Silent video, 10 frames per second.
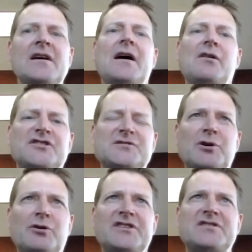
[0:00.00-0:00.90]

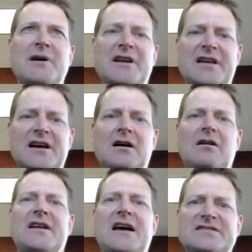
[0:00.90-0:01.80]
eligibility to Medi-Cal
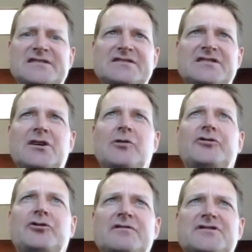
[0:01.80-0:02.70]
and access to health
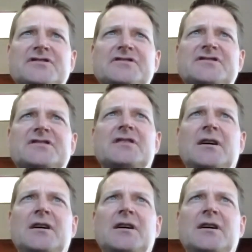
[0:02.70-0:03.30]
services.